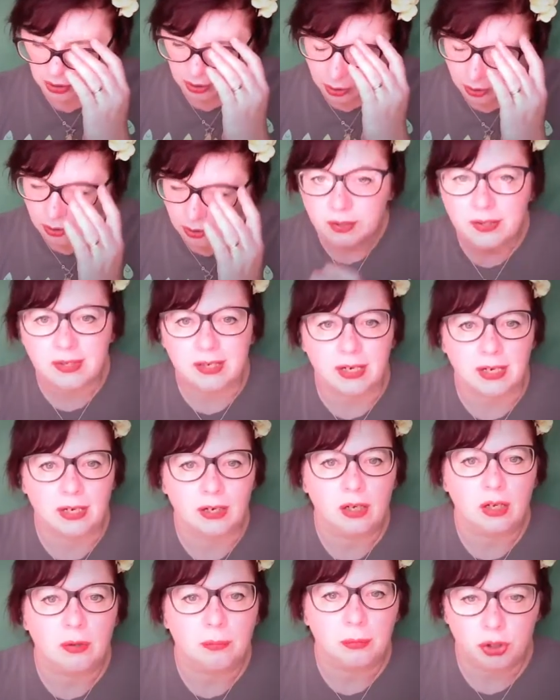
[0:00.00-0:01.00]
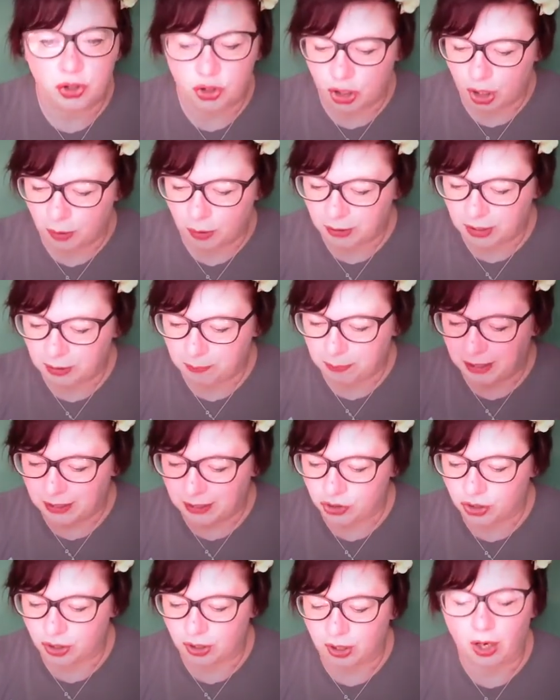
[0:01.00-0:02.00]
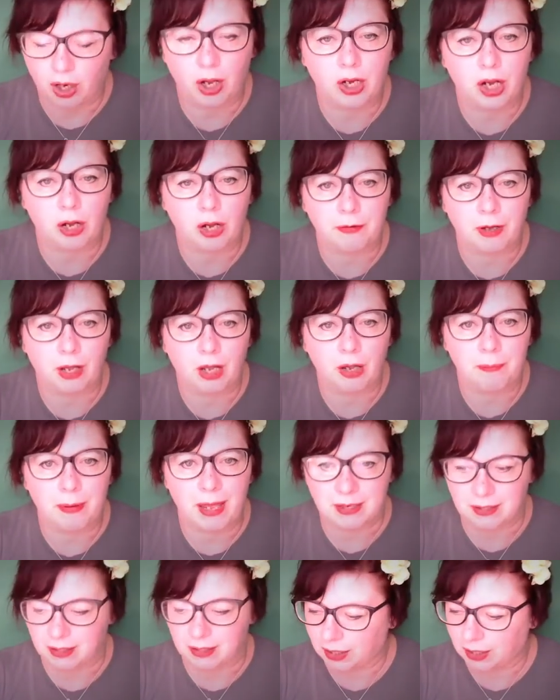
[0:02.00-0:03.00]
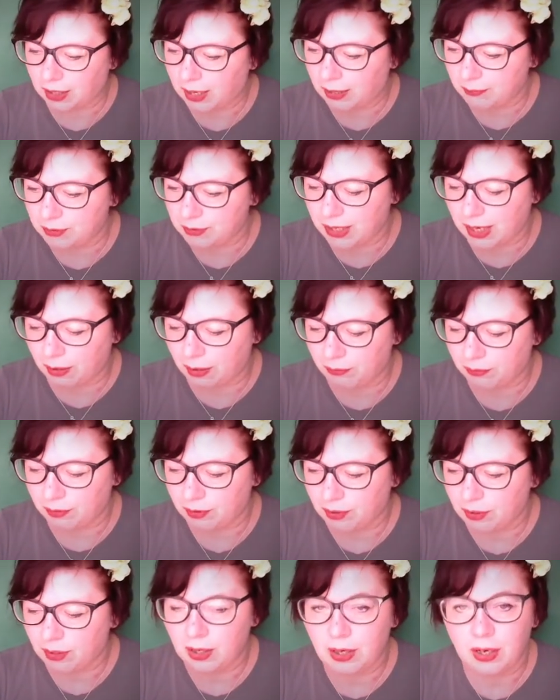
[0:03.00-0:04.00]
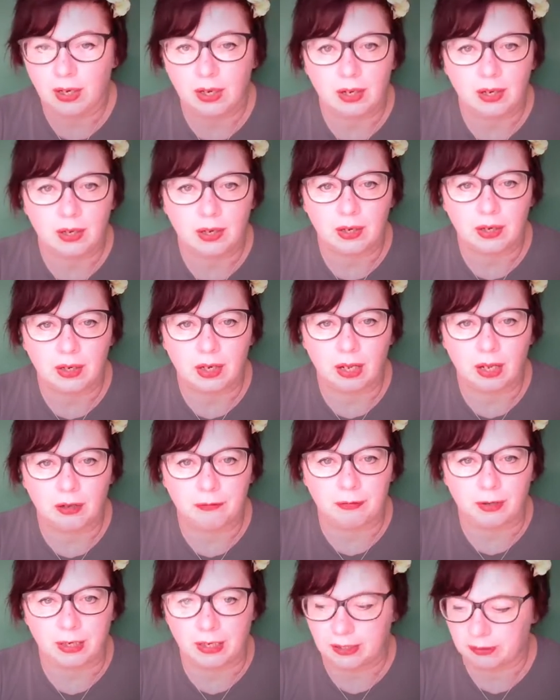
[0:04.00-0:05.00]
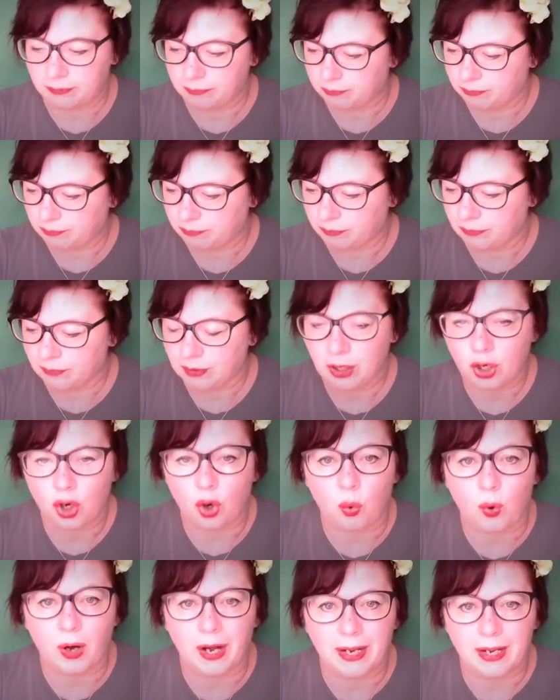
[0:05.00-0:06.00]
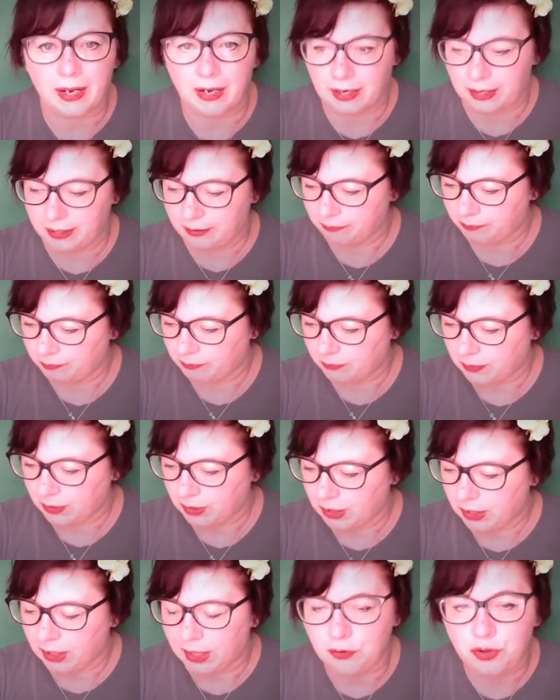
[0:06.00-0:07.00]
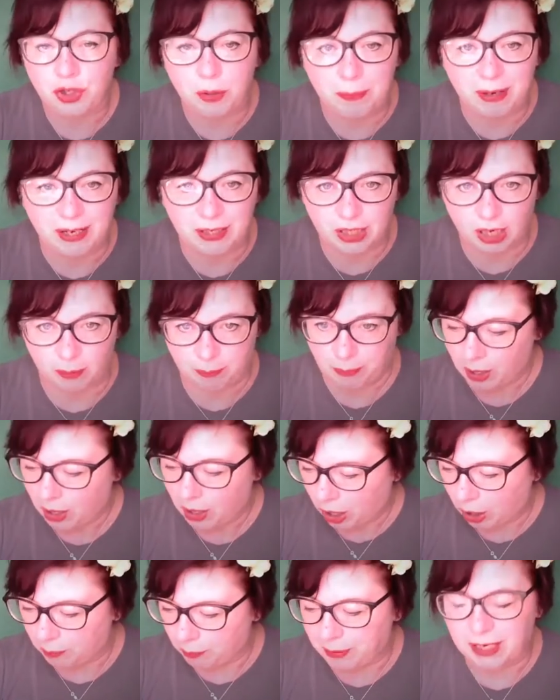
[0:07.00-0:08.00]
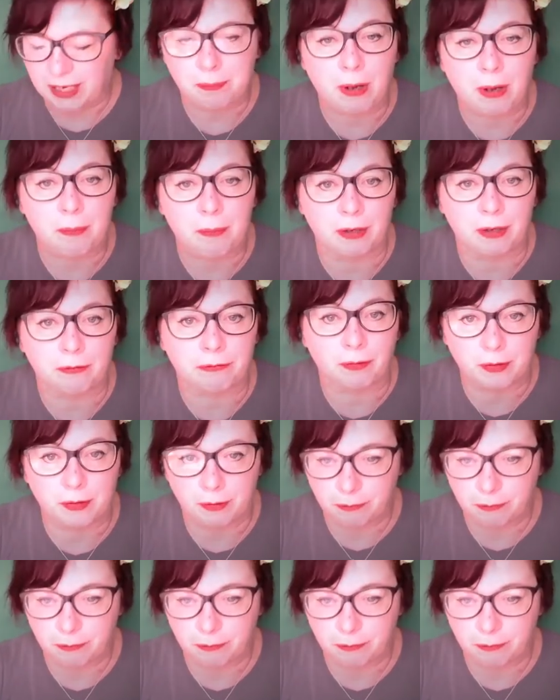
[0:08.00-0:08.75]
Lucy pushed open the picture that hung over her bed and climbed down, carefully, quietly. And she picked up her pig puppet from the